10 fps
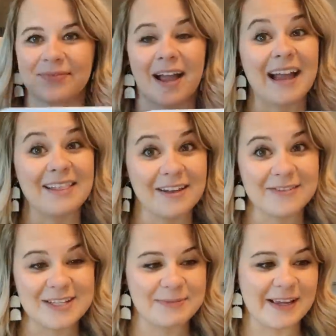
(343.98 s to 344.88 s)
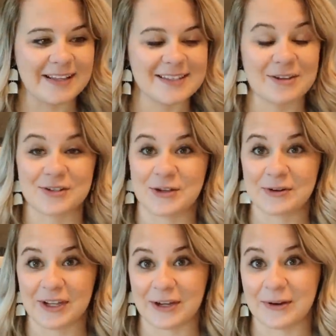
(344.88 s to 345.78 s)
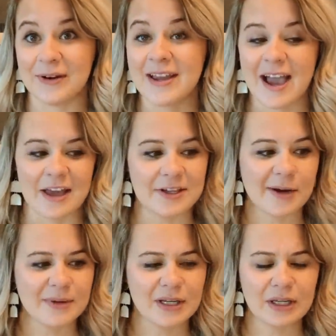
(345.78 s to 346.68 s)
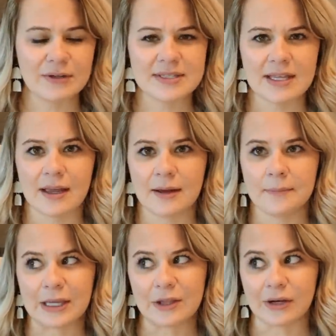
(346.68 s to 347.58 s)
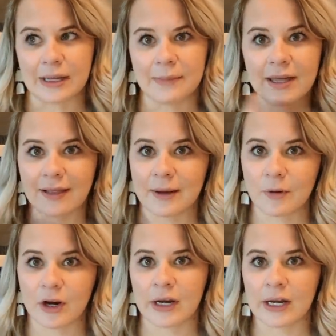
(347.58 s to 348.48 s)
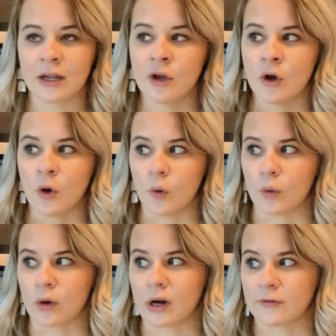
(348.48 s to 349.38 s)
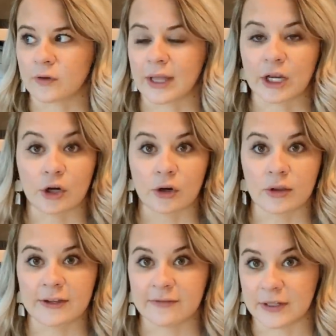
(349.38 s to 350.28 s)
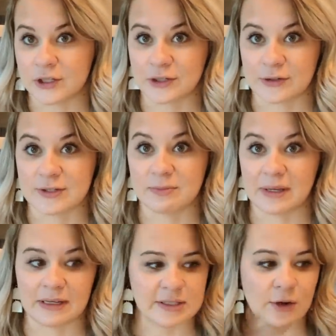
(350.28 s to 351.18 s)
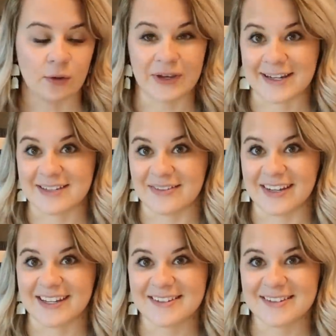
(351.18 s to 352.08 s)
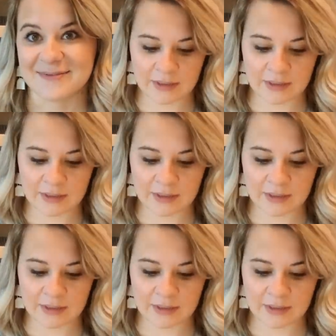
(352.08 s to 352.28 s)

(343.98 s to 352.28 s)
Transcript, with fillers: I love these bins. They're so cute. I think I'm gonna use them either in my library or for like an early finisher's bin to hold activities.